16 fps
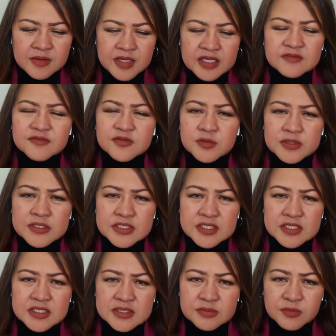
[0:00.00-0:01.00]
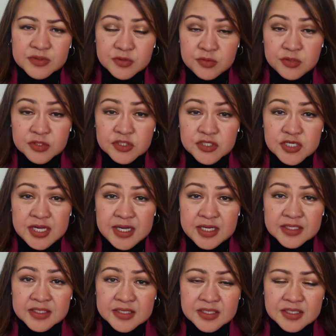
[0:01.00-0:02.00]
influences with
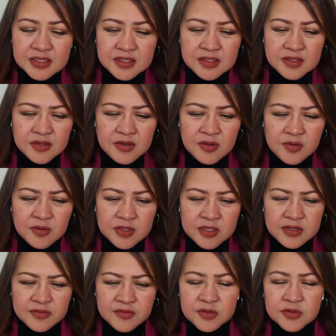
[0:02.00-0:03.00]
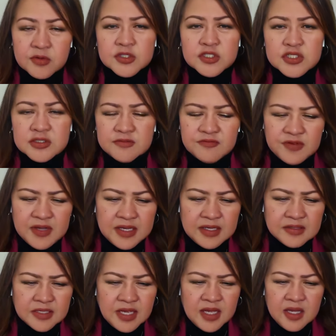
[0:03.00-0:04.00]
Christianity, you know, their Christian faith.